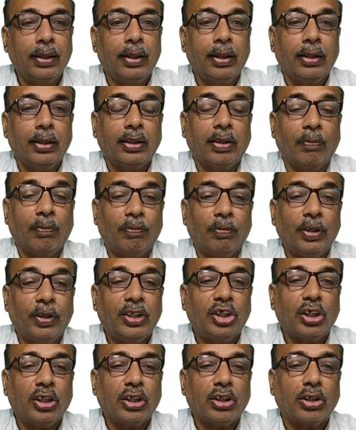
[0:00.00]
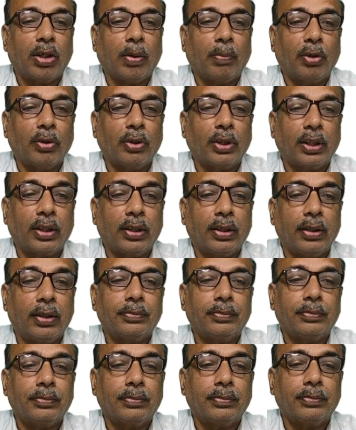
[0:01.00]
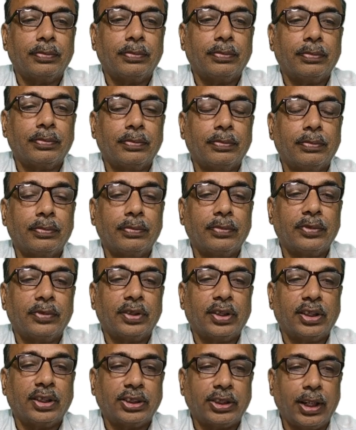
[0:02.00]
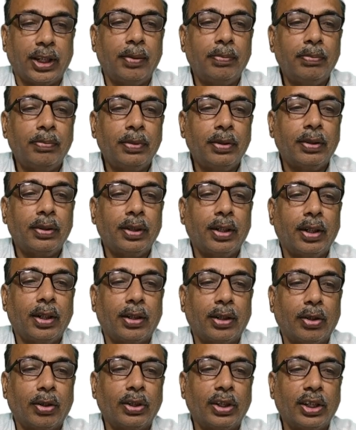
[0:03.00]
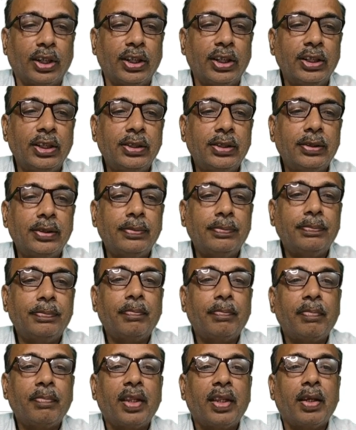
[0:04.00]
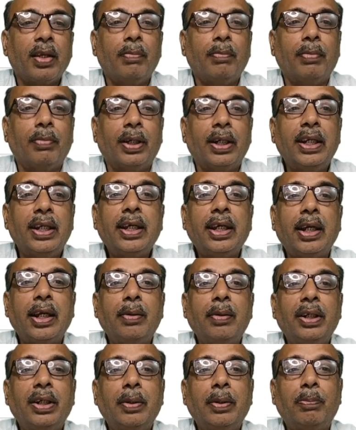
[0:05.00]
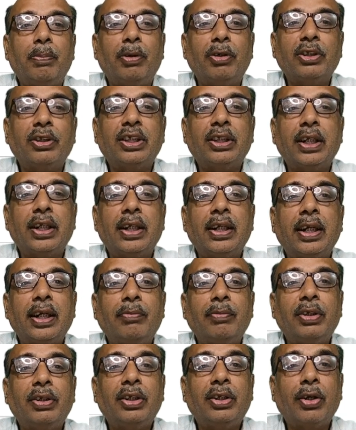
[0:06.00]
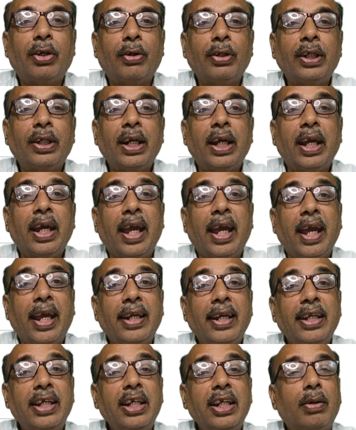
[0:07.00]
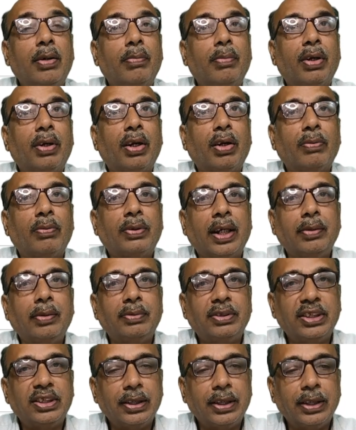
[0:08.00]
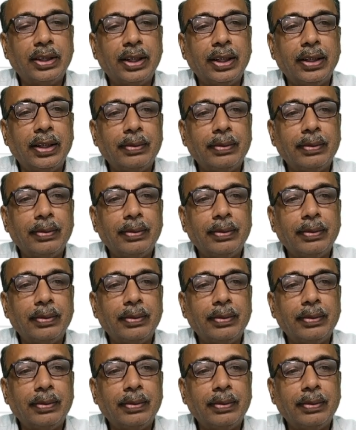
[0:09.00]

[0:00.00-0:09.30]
The features about the same account is money can be deposited and withdrawn any number of times in a day.